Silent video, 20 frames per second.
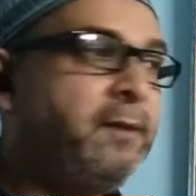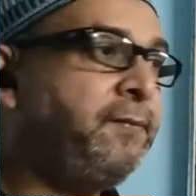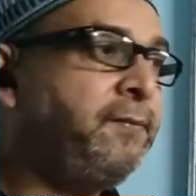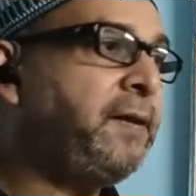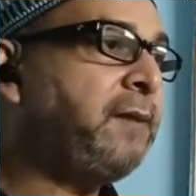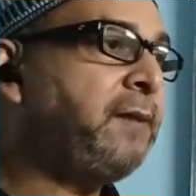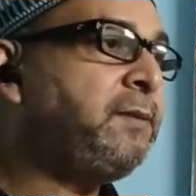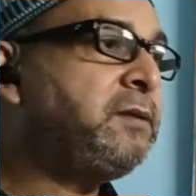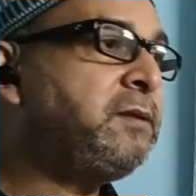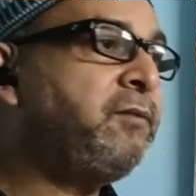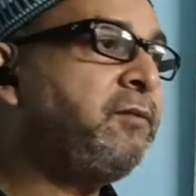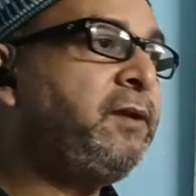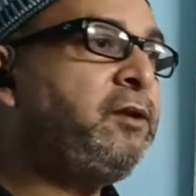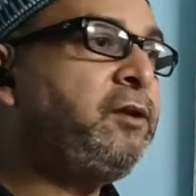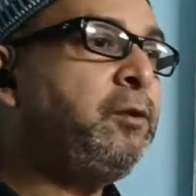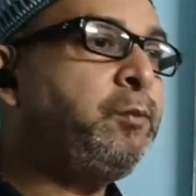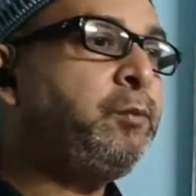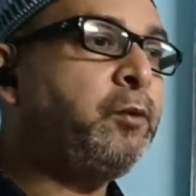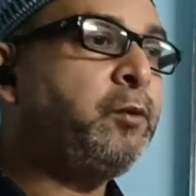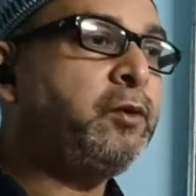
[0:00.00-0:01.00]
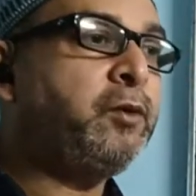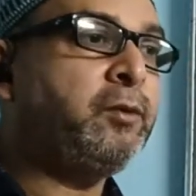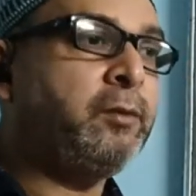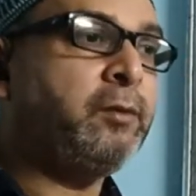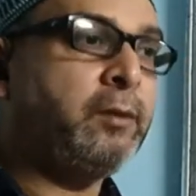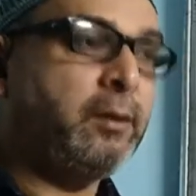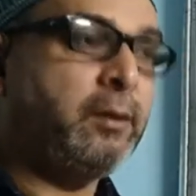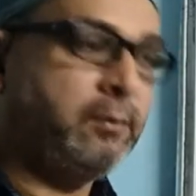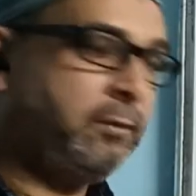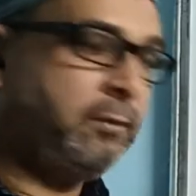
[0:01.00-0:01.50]
That means when you put,
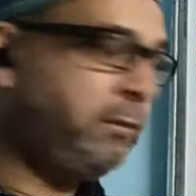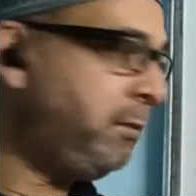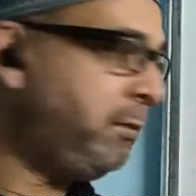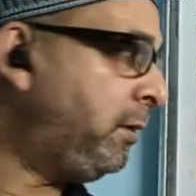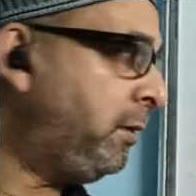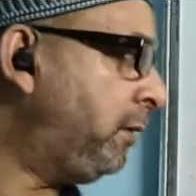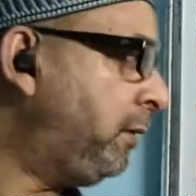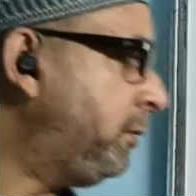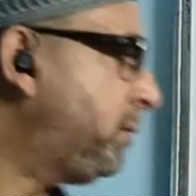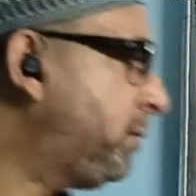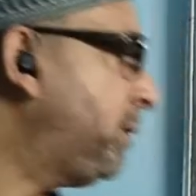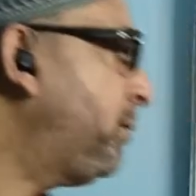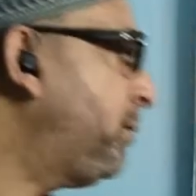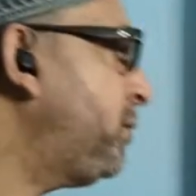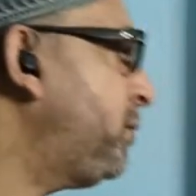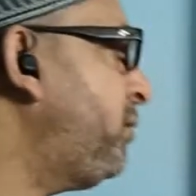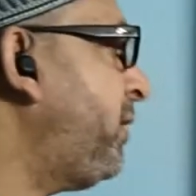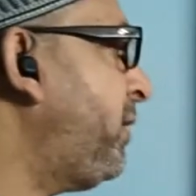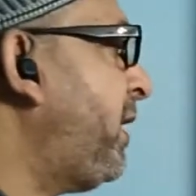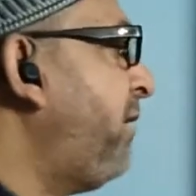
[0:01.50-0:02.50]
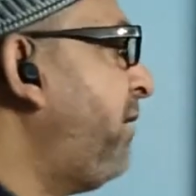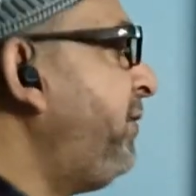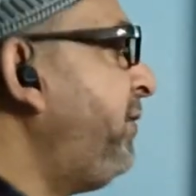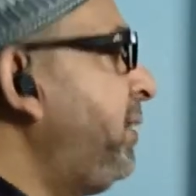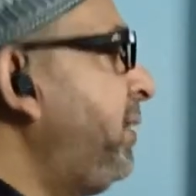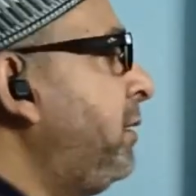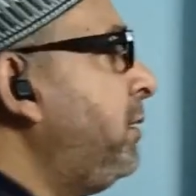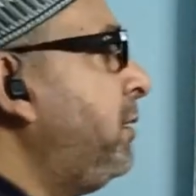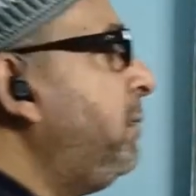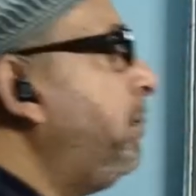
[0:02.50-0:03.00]
suppose we are
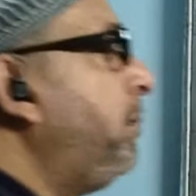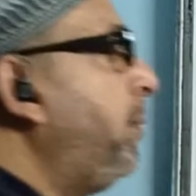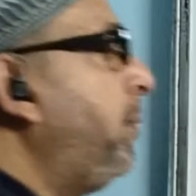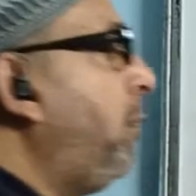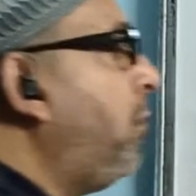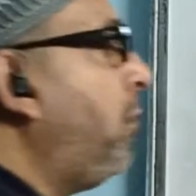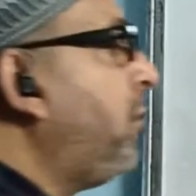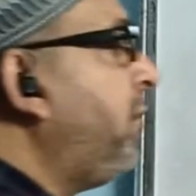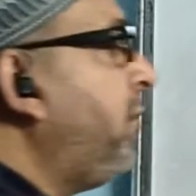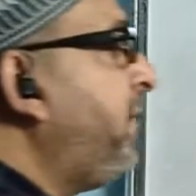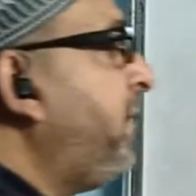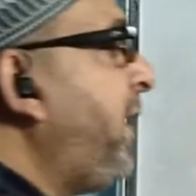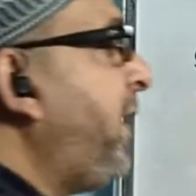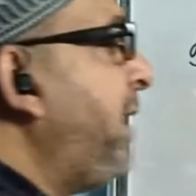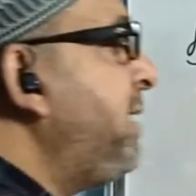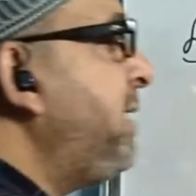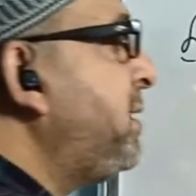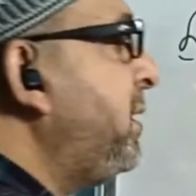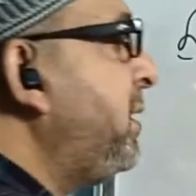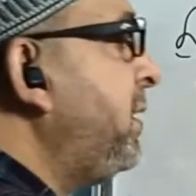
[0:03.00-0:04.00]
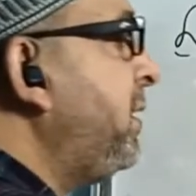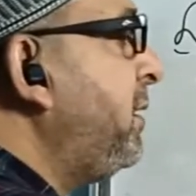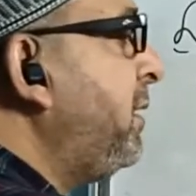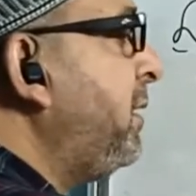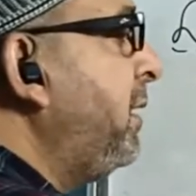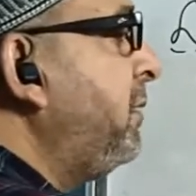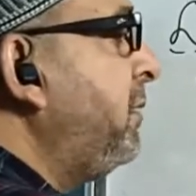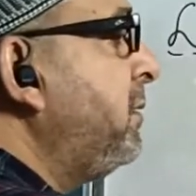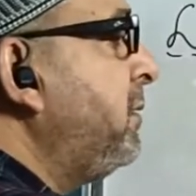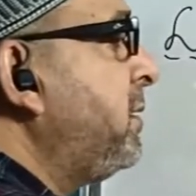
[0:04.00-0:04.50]
having a block of ice here
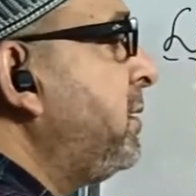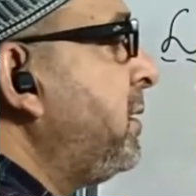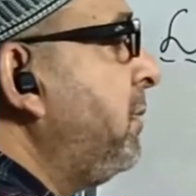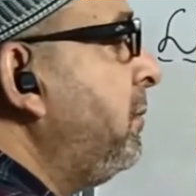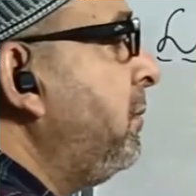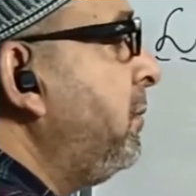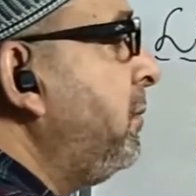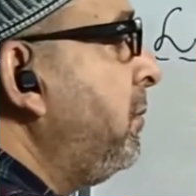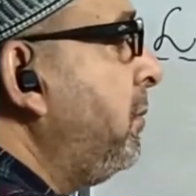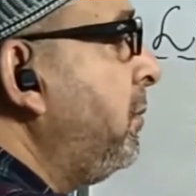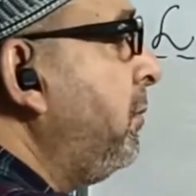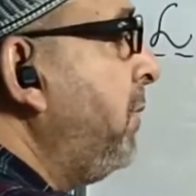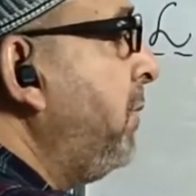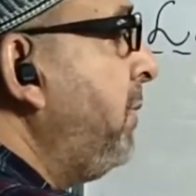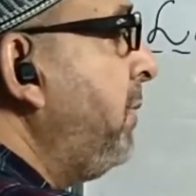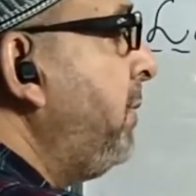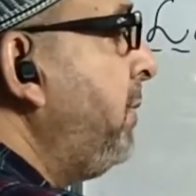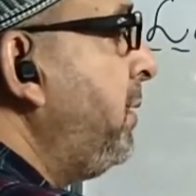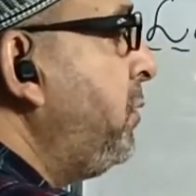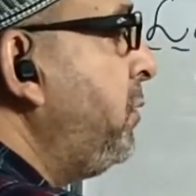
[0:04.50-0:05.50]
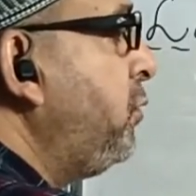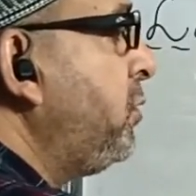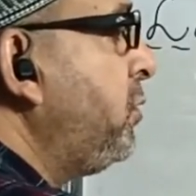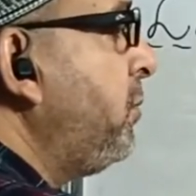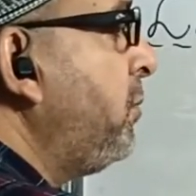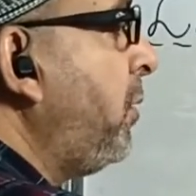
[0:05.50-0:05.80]
and some maybe juice